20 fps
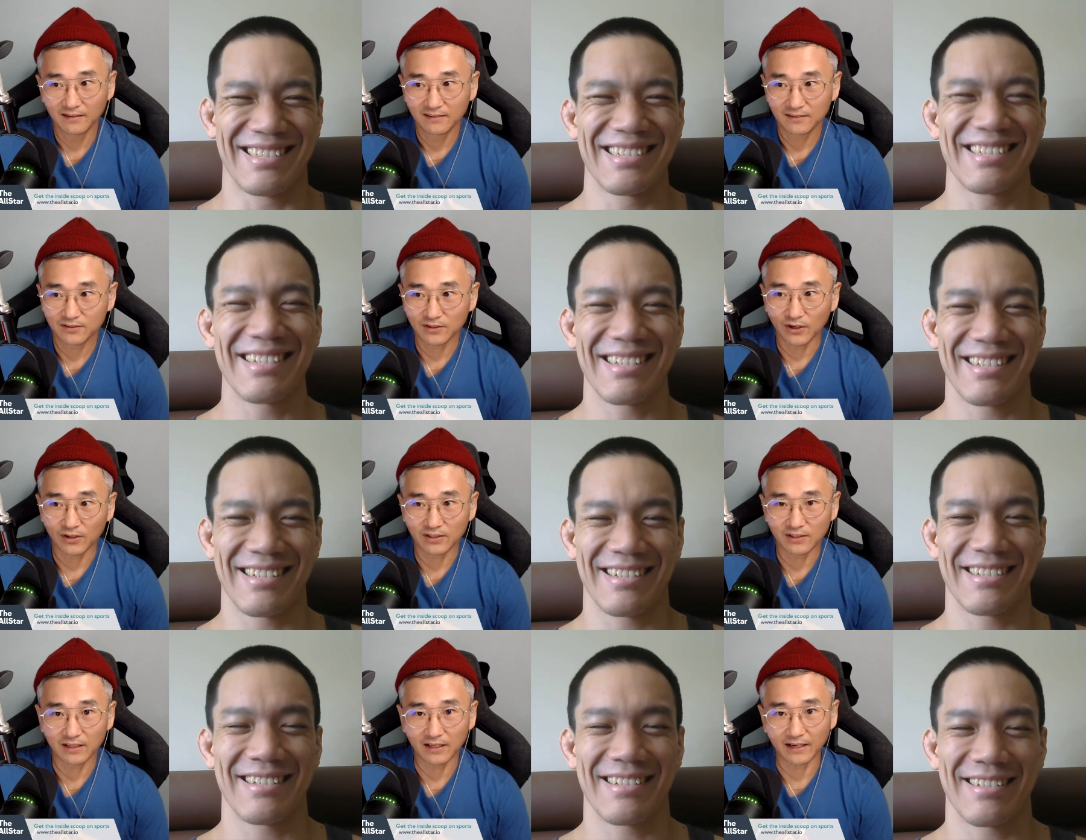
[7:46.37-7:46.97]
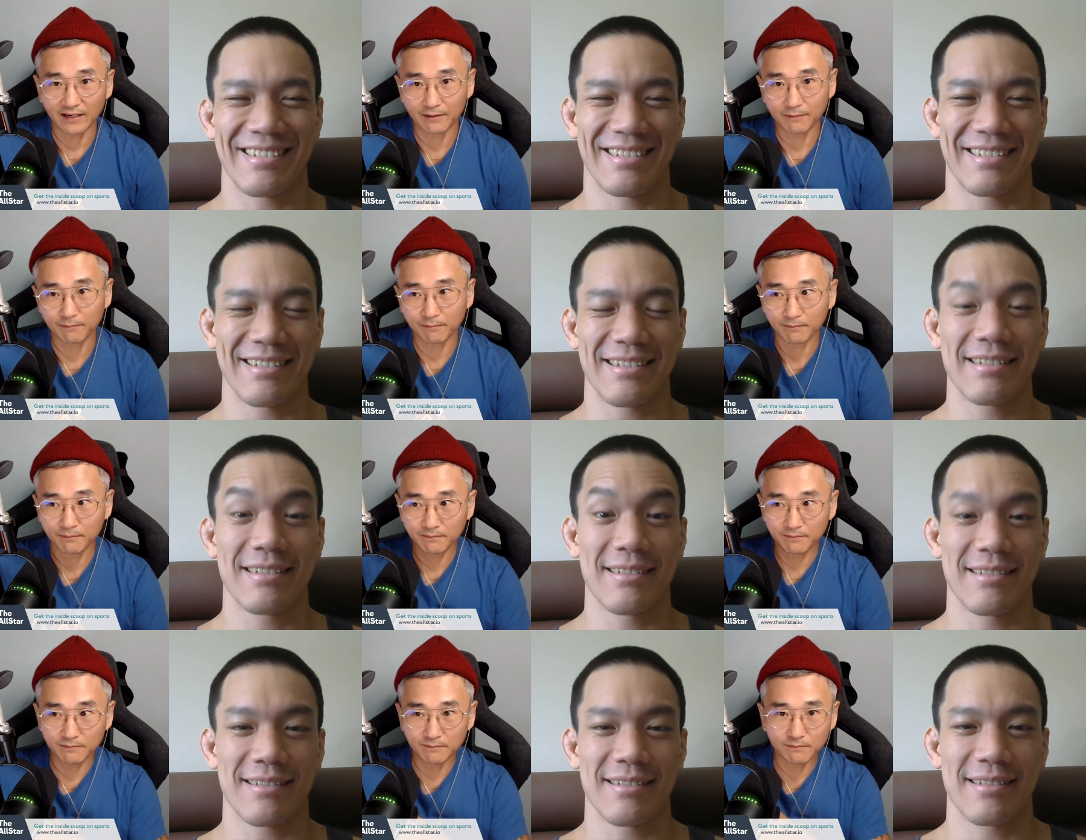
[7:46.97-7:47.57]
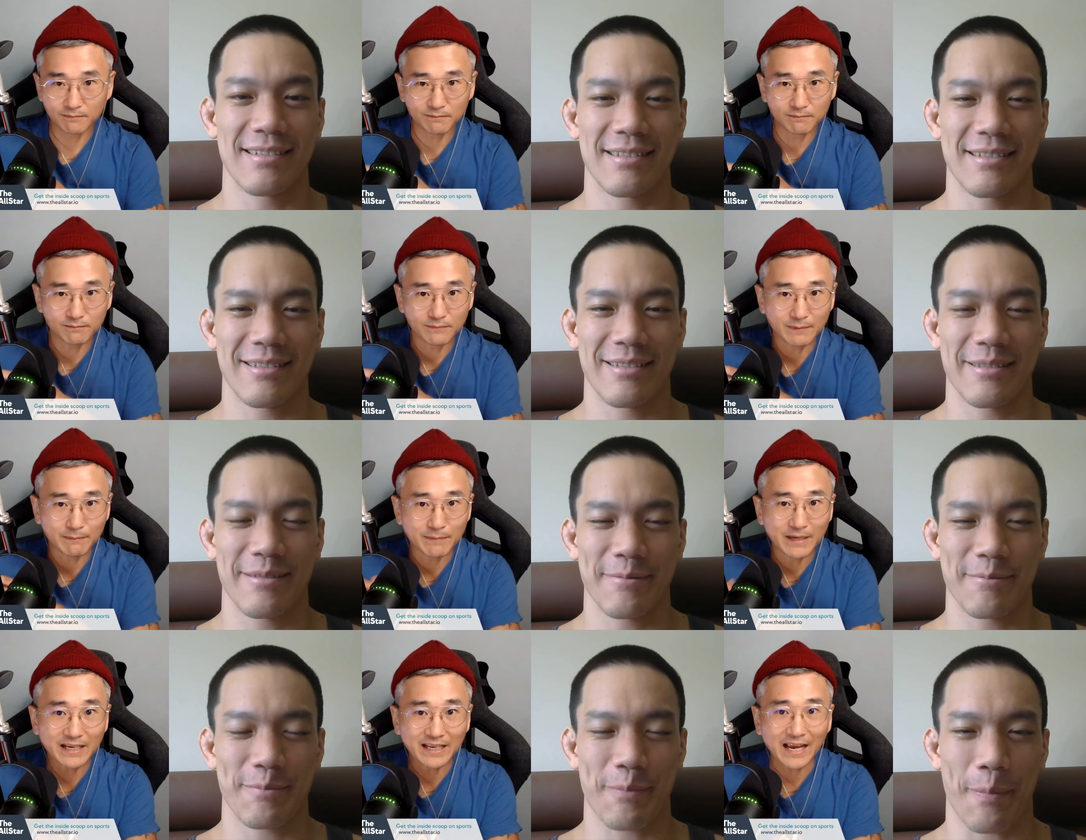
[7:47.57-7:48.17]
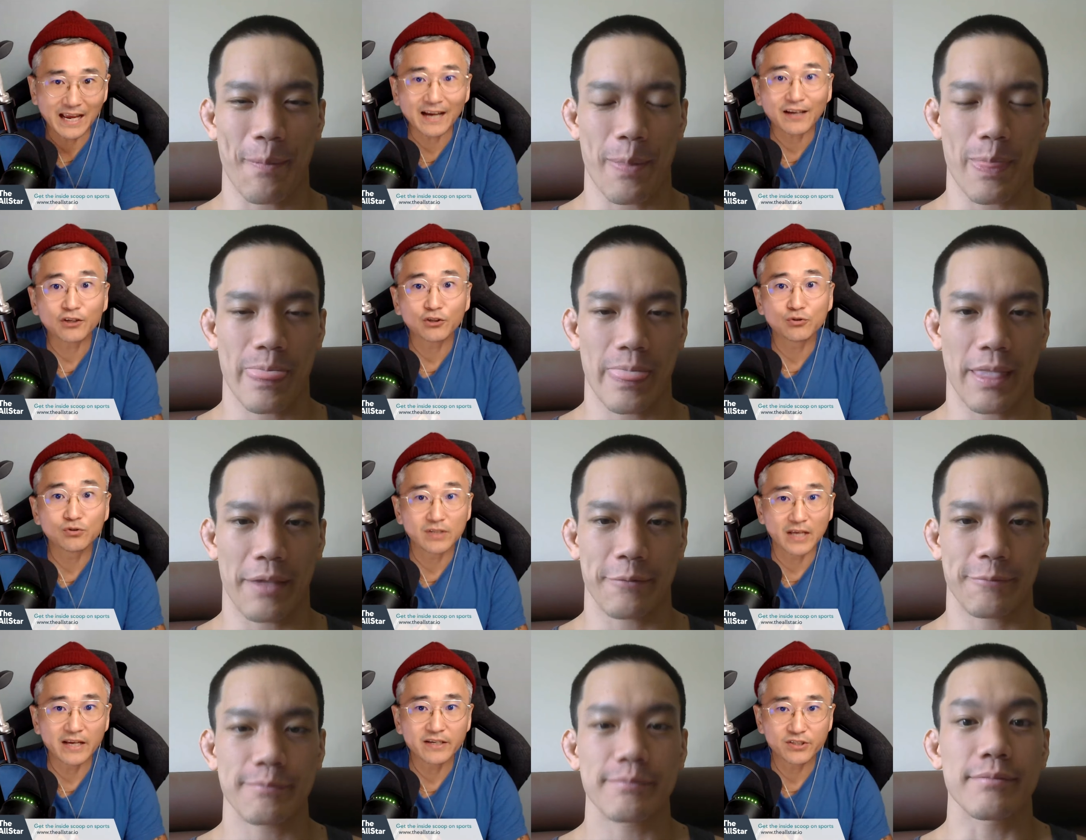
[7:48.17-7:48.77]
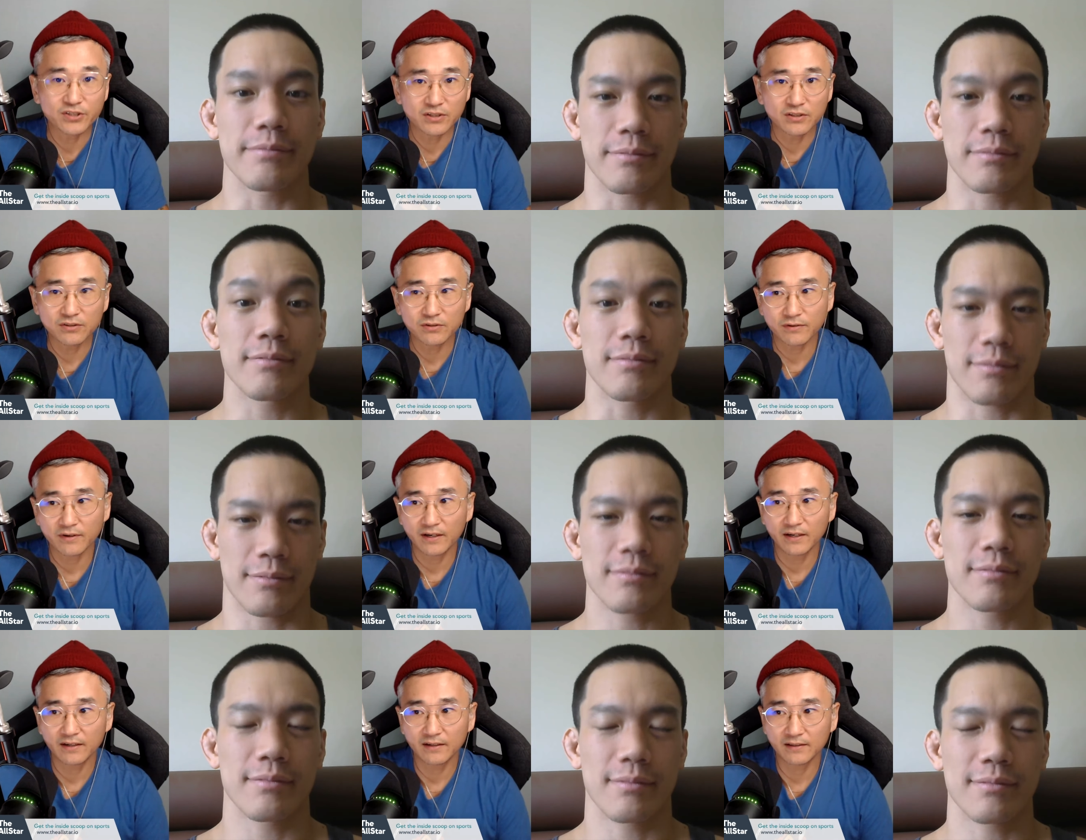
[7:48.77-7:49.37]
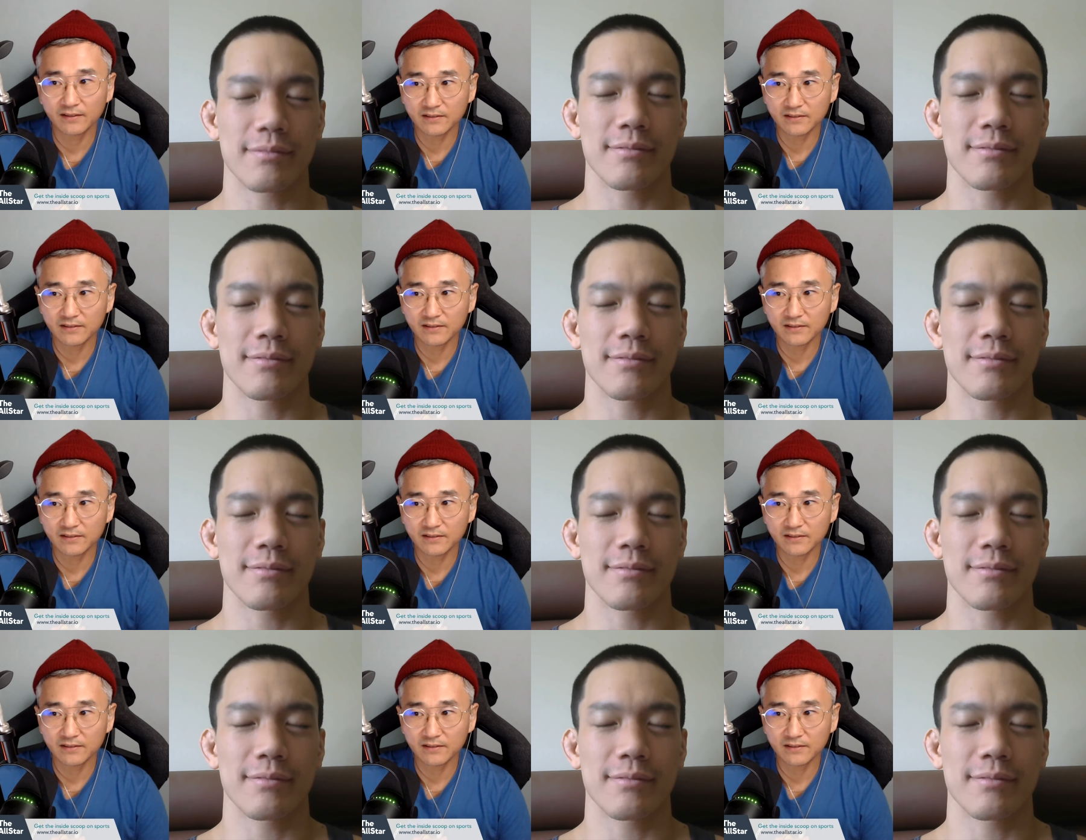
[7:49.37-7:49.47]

Speaker 1: started to like make accusations, right?